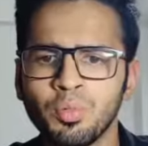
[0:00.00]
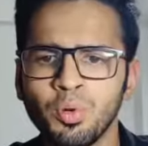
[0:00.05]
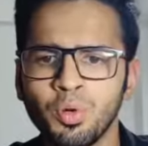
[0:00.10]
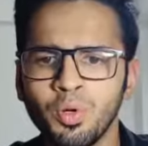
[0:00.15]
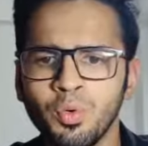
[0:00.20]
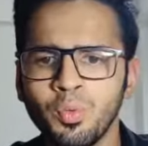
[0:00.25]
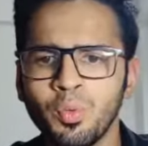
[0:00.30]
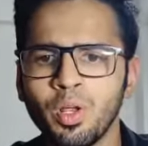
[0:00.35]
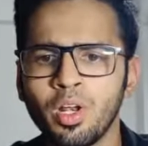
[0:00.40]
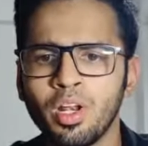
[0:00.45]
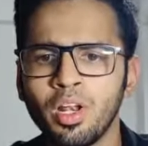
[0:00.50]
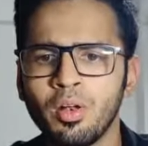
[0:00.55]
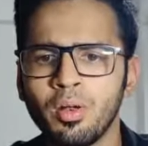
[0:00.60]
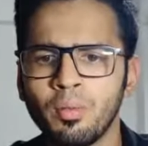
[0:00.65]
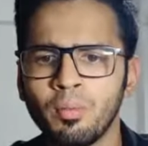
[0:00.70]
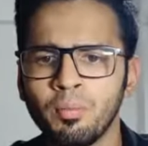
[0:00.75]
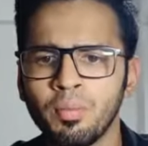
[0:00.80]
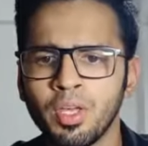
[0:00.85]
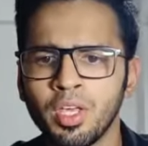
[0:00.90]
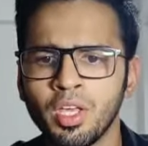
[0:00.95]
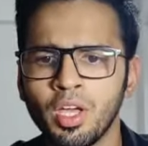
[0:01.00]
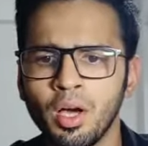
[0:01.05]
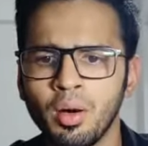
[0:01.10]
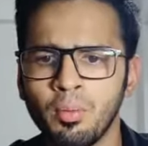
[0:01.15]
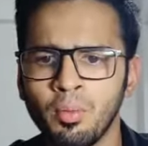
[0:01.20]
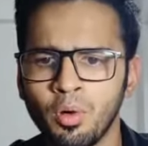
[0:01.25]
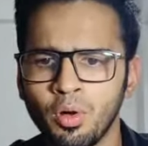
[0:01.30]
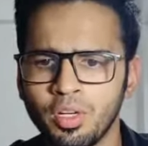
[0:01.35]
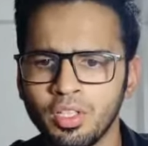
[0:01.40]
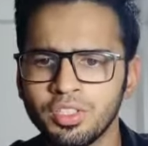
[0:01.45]
Board will be
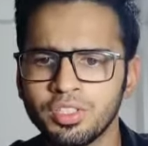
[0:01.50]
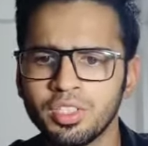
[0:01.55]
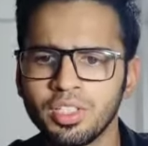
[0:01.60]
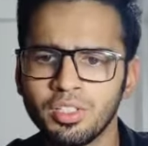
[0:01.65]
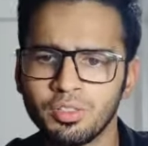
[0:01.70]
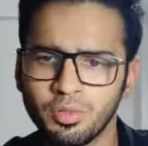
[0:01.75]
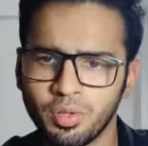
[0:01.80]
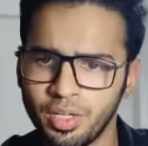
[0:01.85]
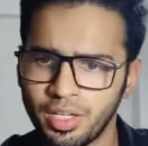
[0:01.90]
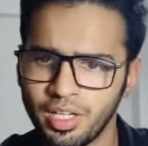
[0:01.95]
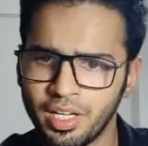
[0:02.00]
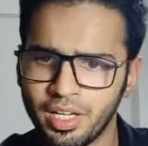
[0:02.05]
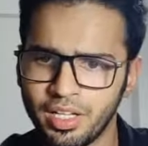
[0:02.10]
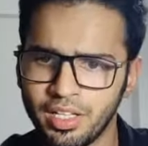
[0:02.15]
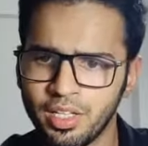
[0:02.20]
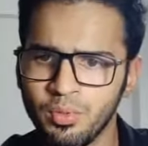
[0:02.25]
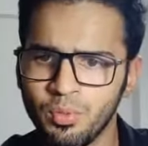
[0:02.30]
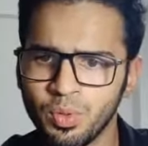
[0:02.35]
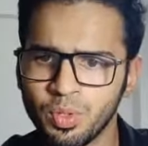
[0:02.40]
abolished in 2018,